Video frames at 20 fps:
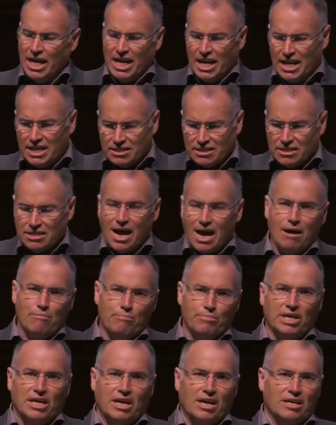it's
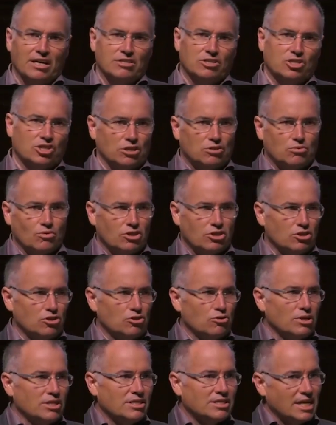not because just what they're
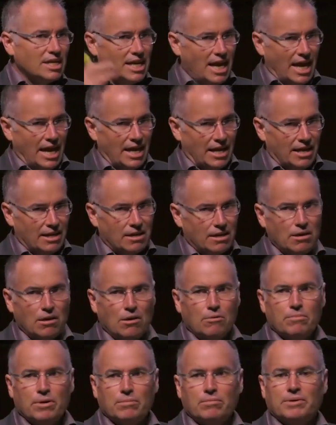doing today
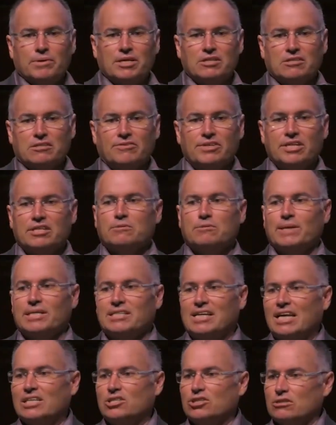but because of the
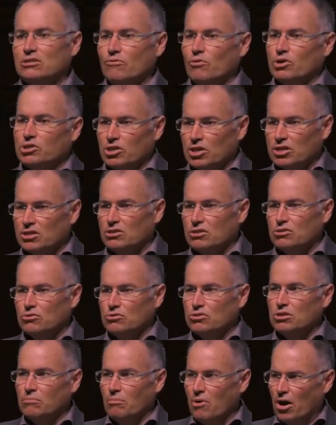expectation of what they're going to
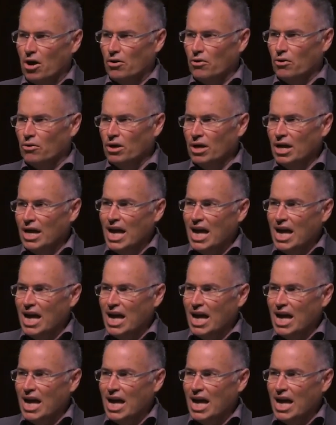do tomorrow.